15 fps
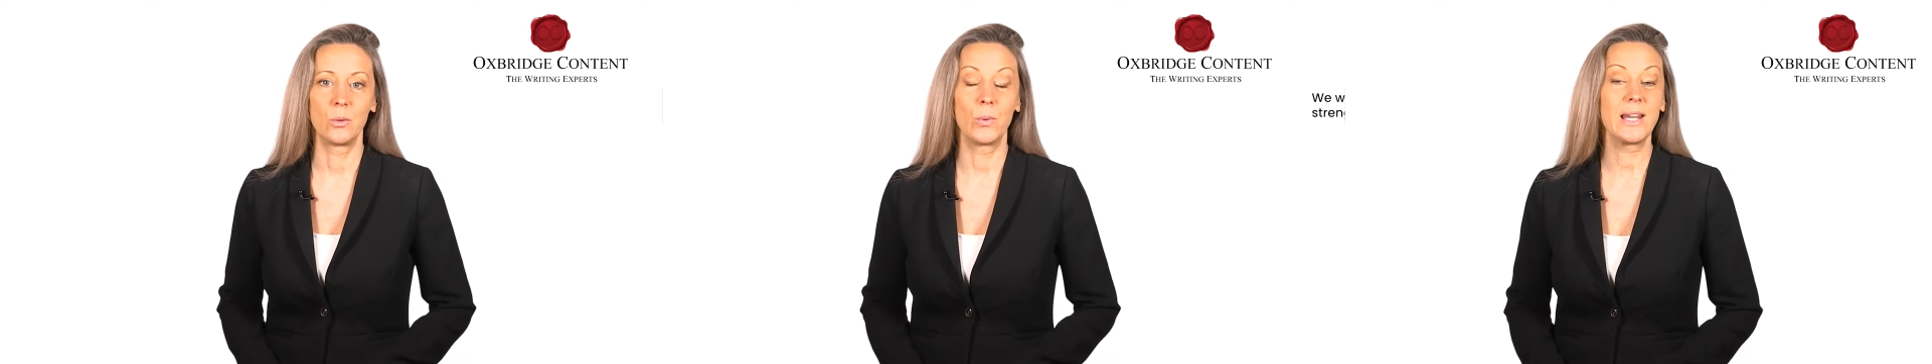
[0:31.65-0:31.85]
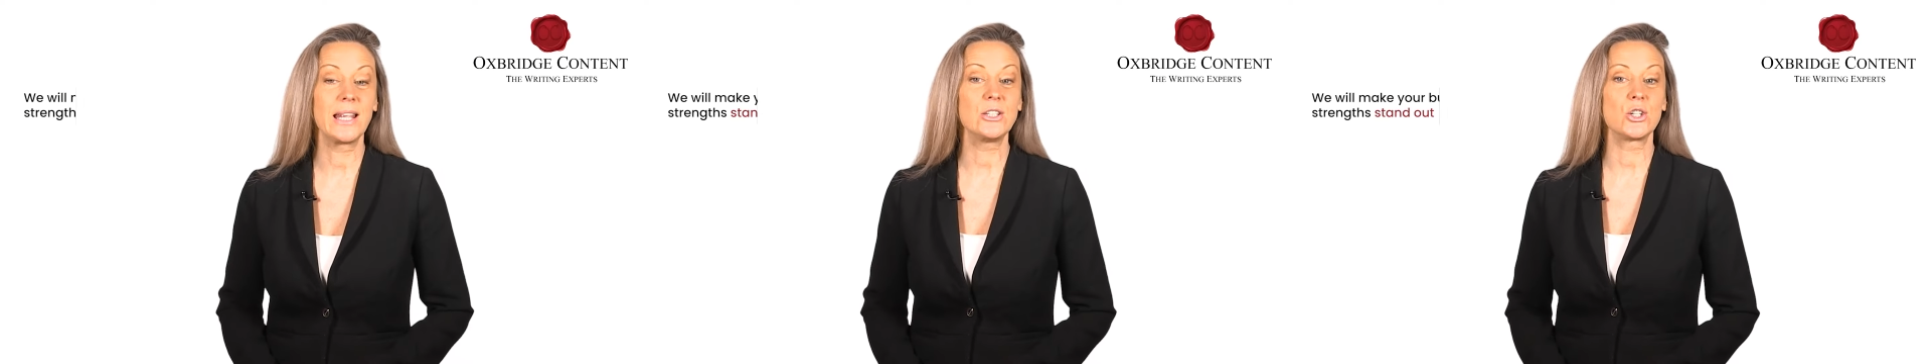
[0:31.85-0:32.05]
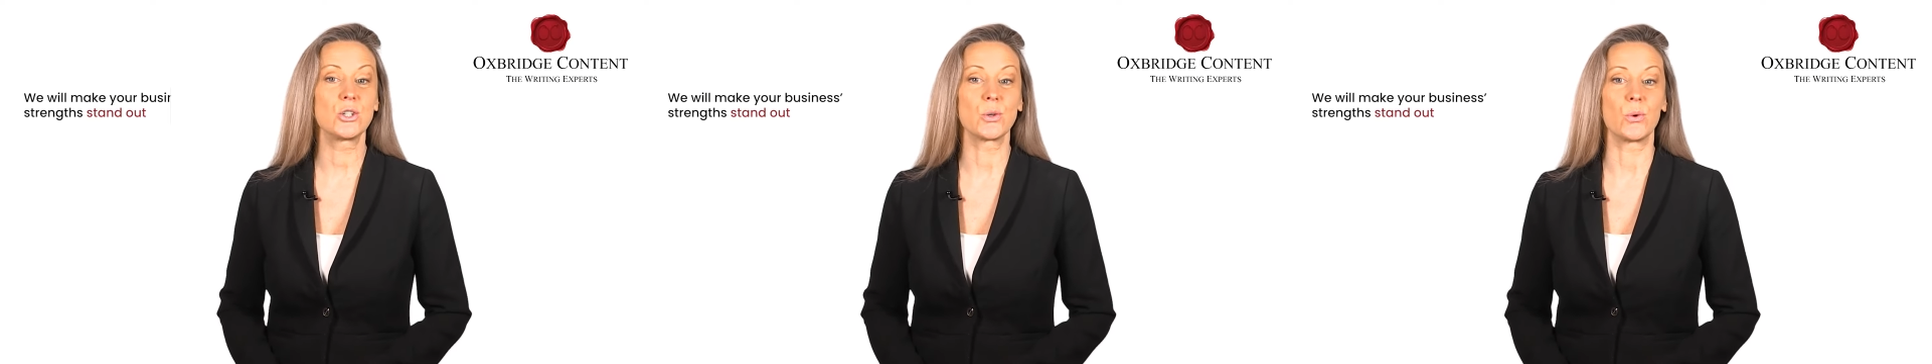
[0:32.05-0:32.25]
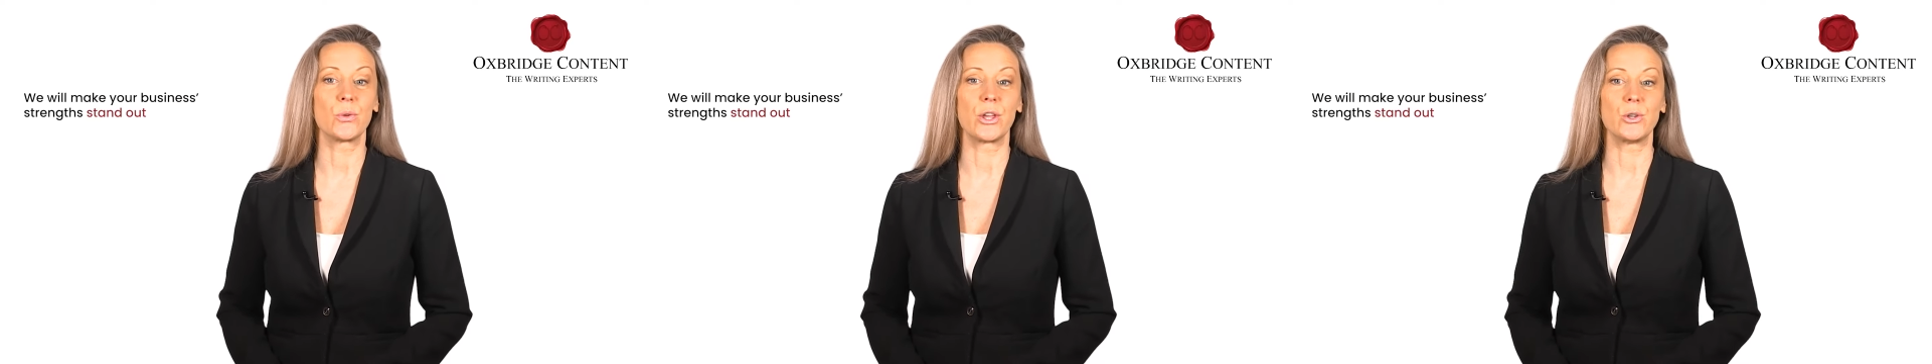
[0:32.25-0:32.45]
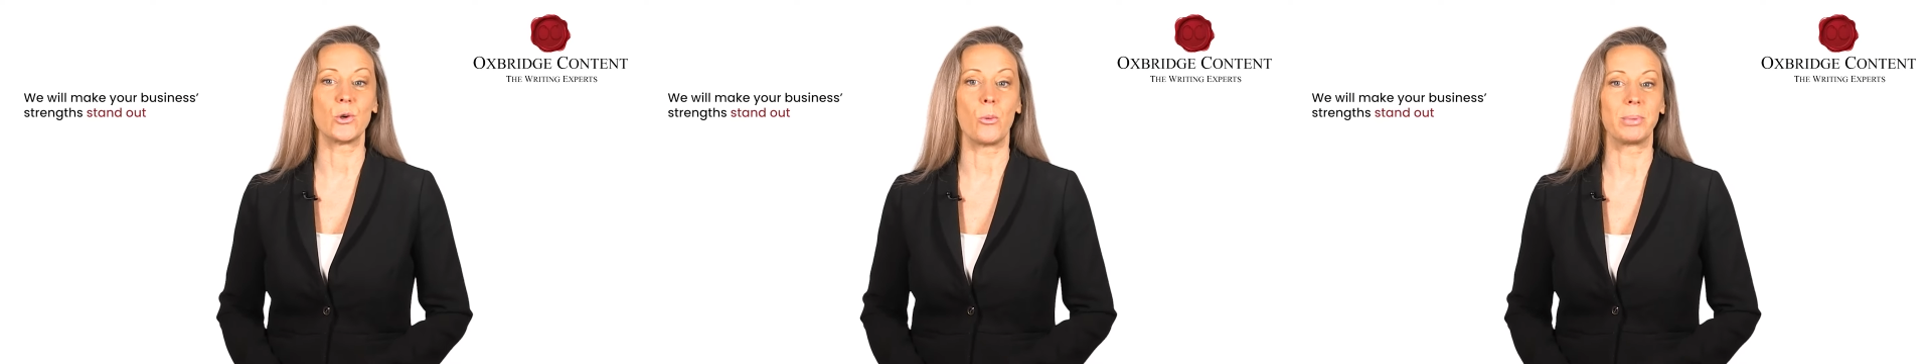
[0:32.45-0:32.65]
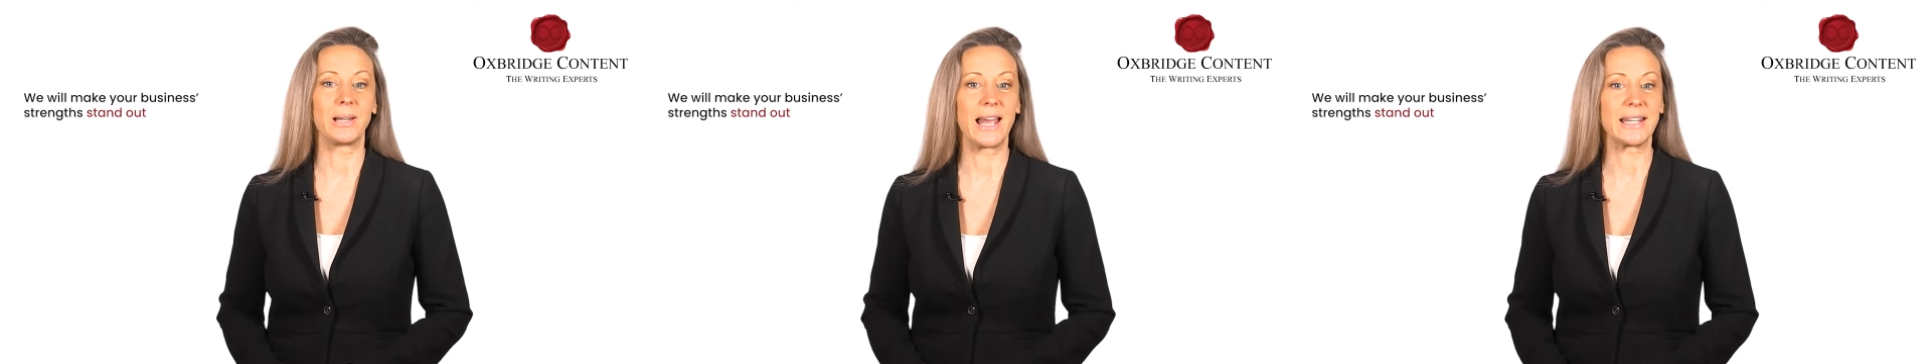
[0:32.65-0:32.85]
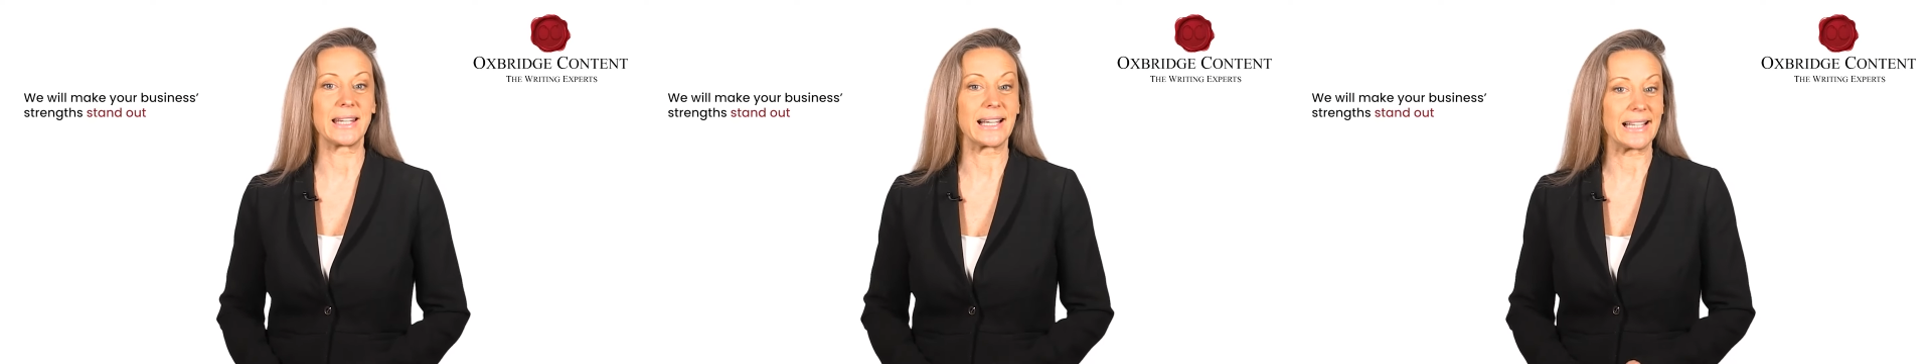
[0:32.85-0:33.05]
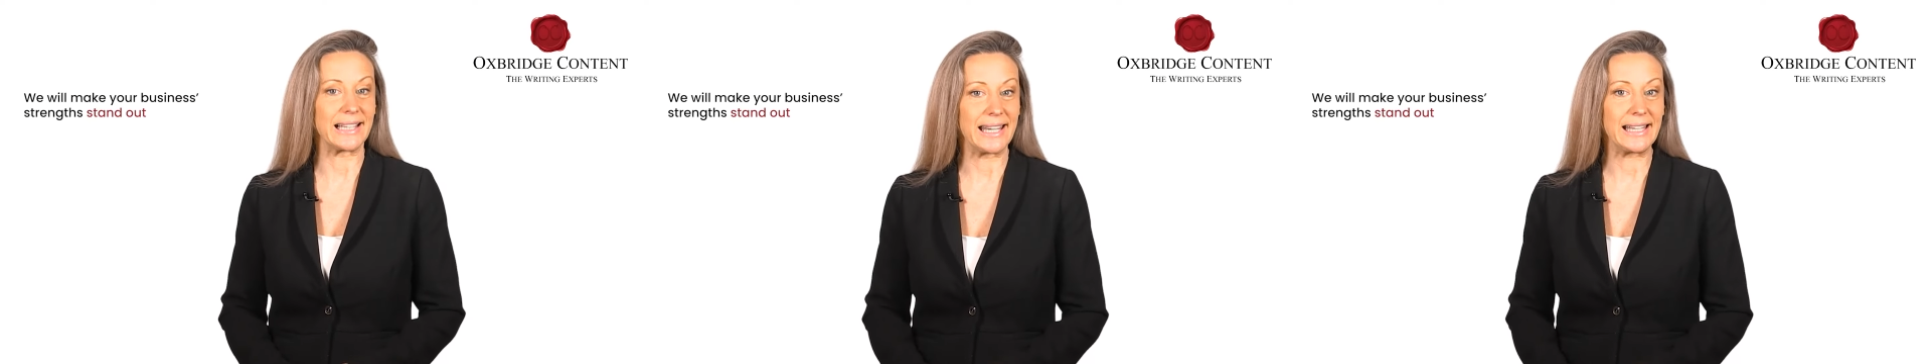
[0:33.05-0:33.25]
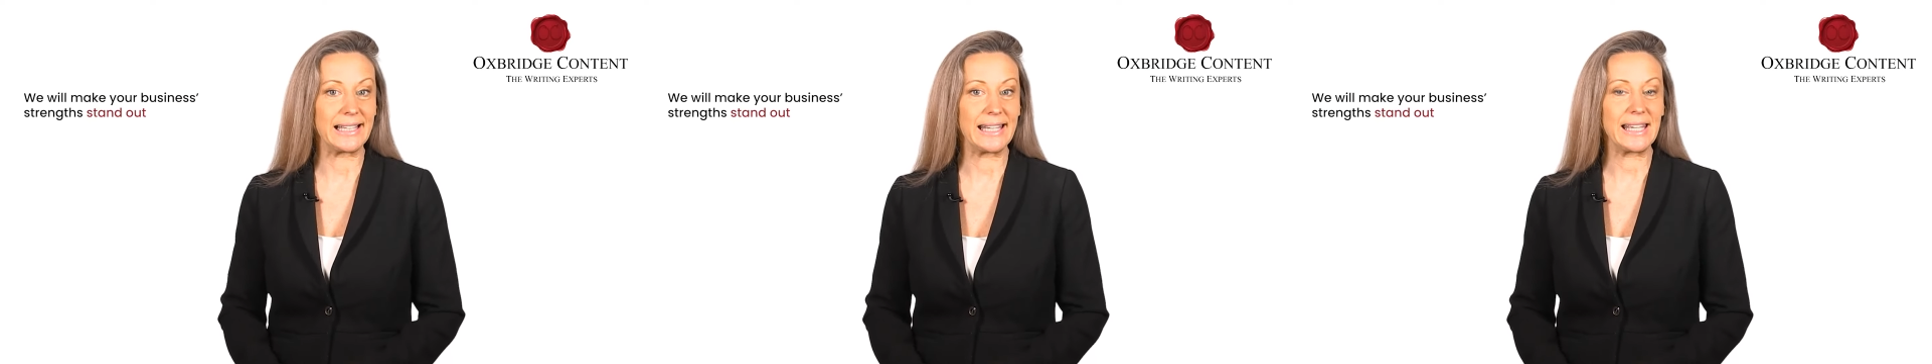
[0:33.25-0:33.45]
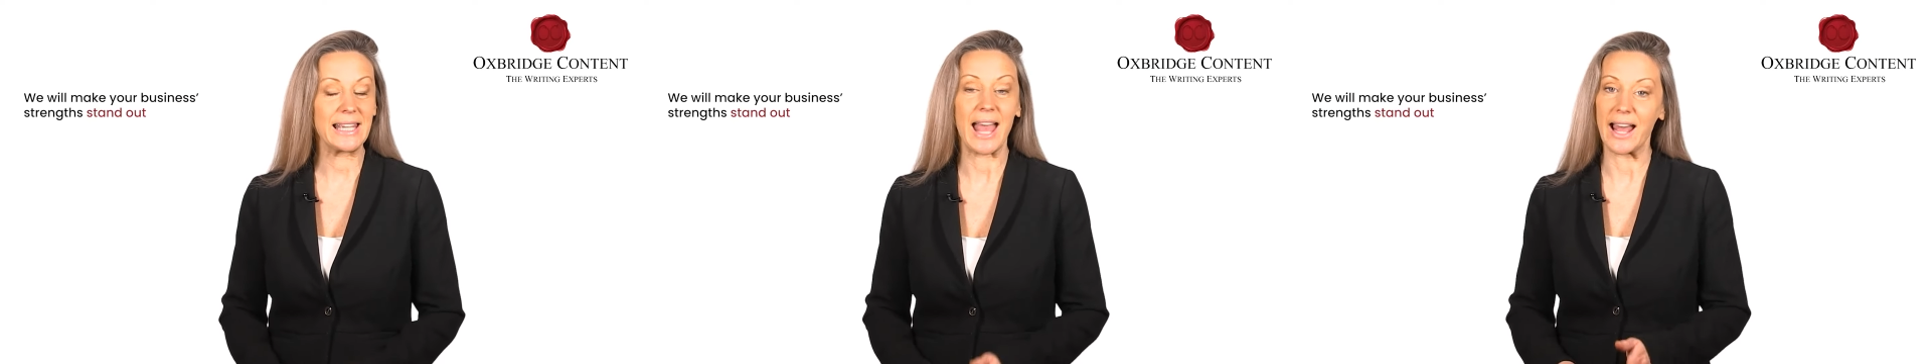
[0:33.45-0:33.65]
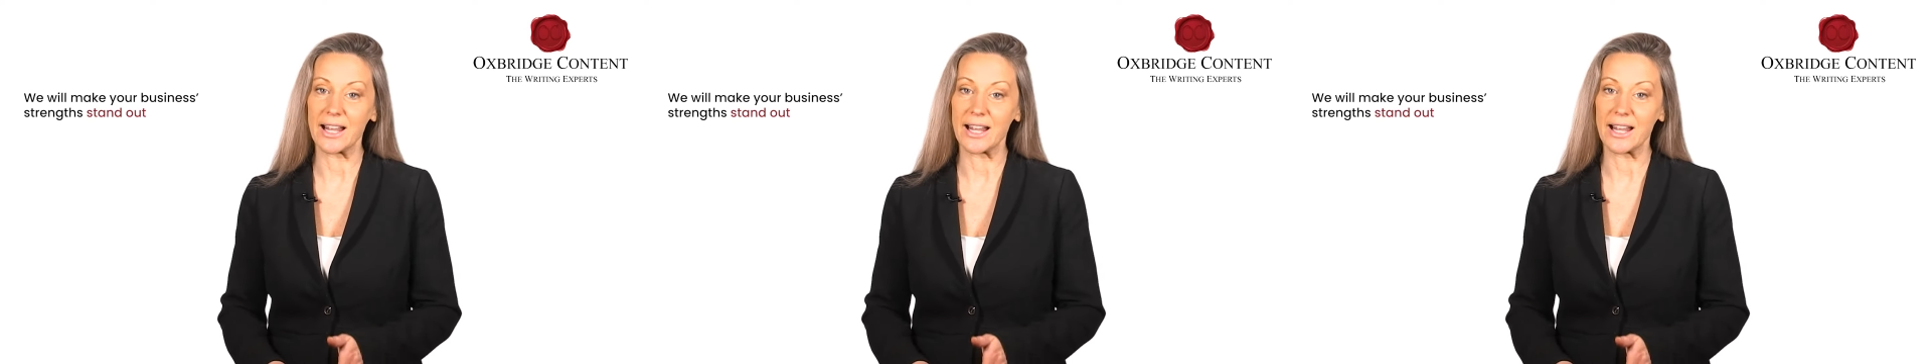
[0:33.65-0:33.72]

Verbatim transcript: will ensure that your plan clearly